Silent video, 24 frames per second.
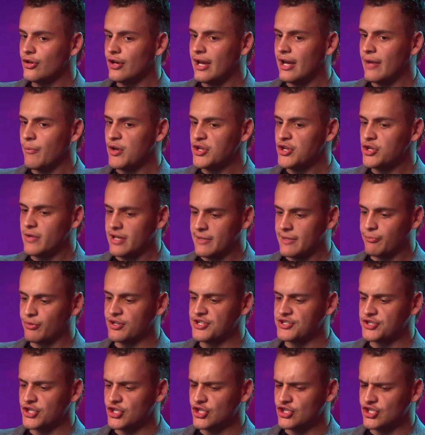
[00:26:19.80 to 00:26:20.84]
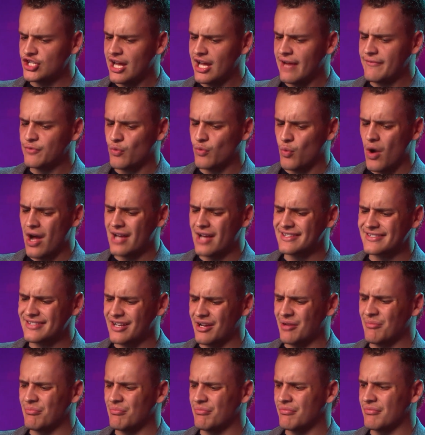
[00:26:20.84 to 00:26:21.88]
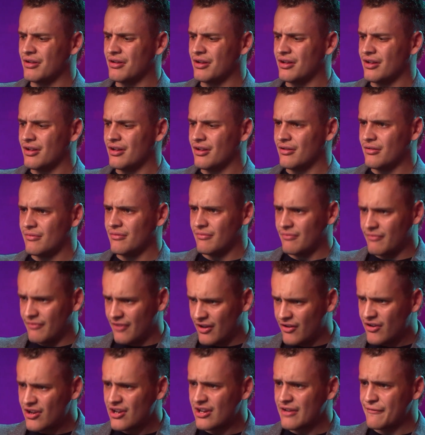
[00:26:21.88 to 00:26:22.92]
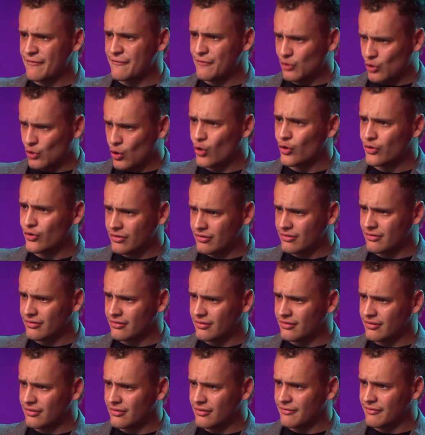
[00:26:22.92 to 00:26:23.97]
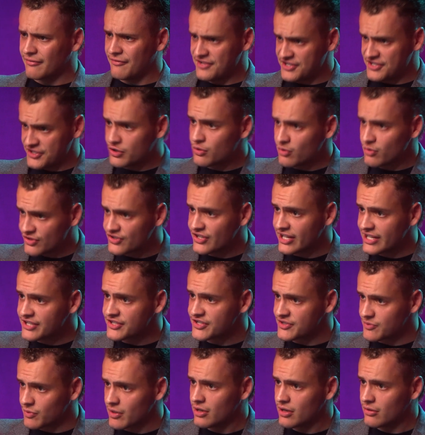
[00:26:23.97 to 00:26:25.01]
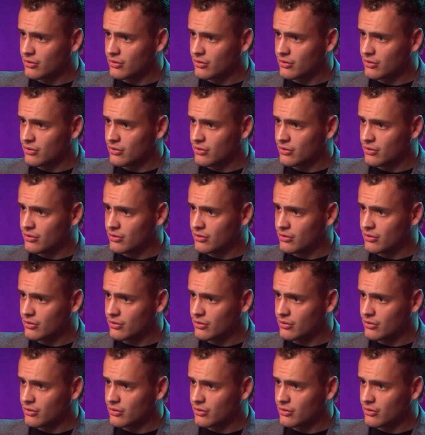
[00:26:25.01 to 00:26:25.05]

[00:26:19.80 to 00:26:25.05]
when you were in Prisoner, you did have quite some very full-on physical scenes as well.